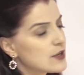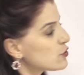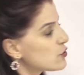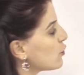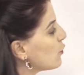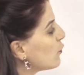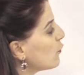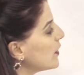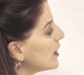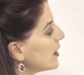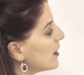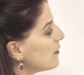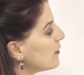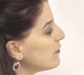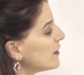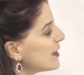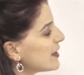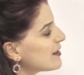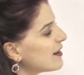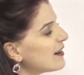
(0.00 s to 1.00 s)
So
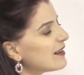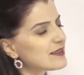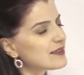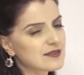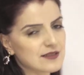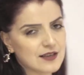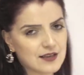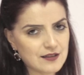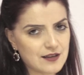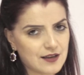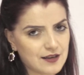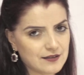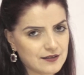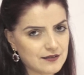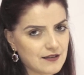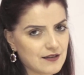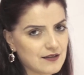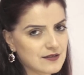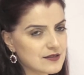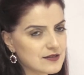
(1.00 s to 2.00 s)
we can't say
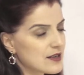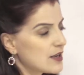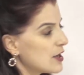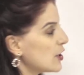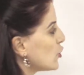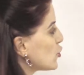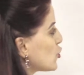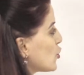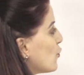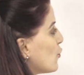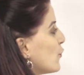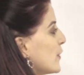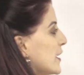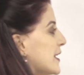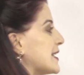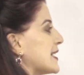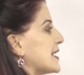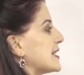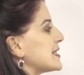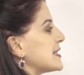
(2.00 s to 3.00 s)
like this. So we
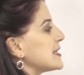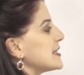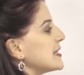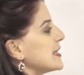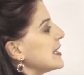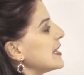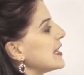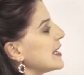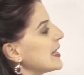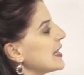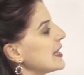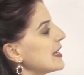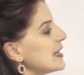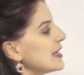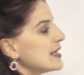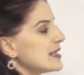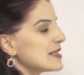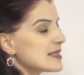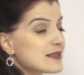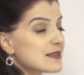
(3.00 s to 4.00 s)
can
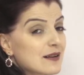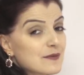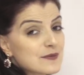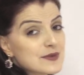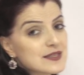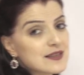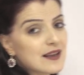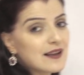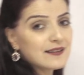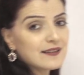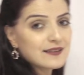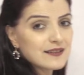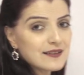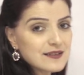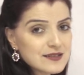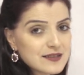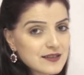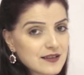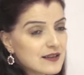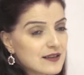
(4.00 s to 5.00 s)
see some
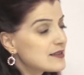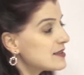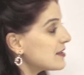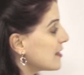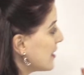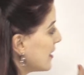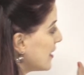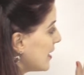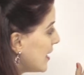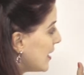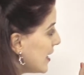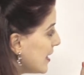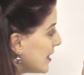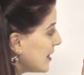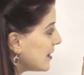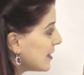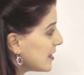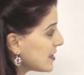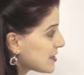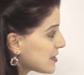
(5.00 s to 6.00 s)
sentences
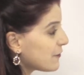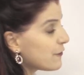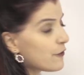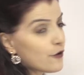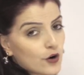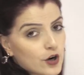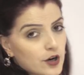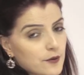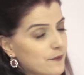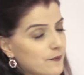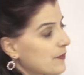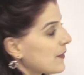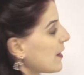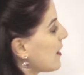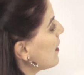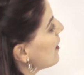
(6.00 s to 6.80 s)
in this form.